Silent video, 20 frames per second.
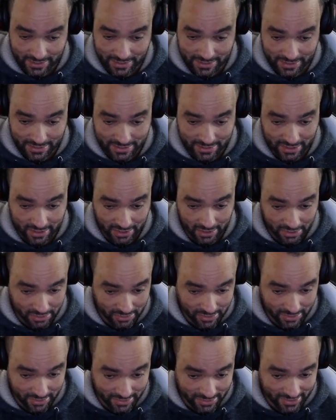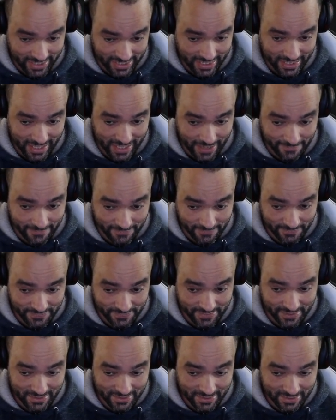So they have
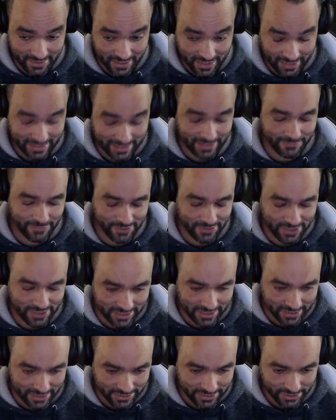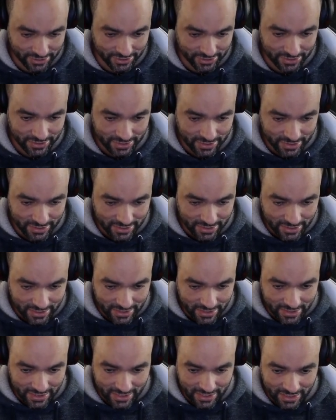a different signature.
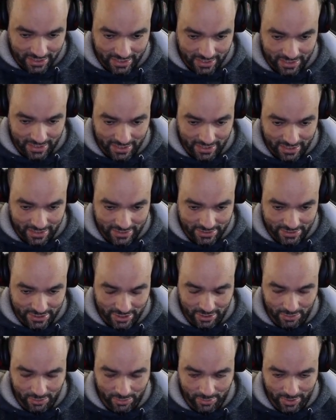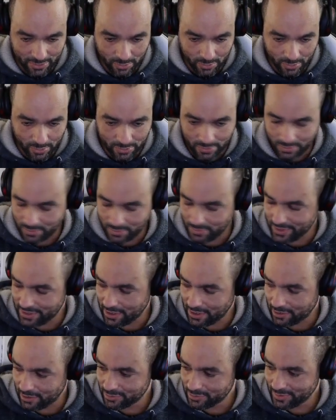So we
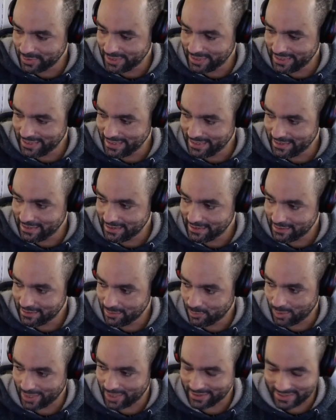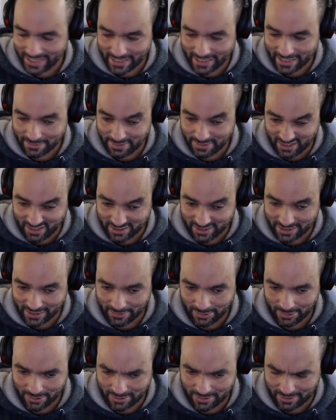don't really want that, because
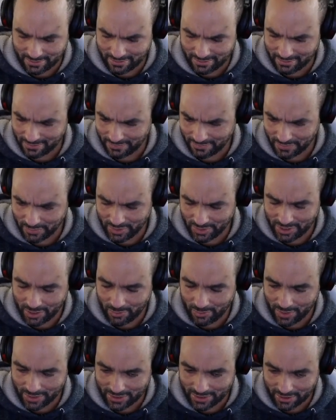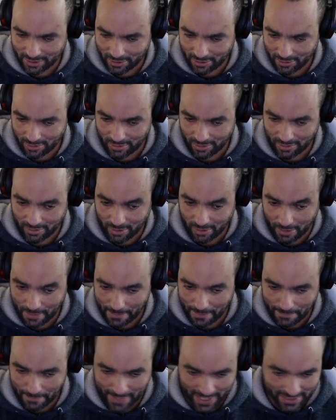we don't want to copy
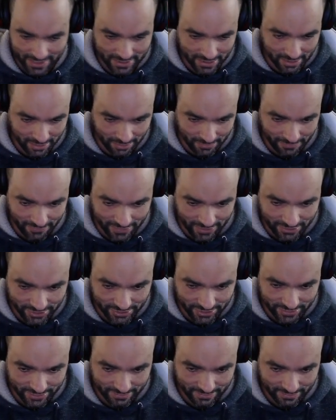paste the whole function.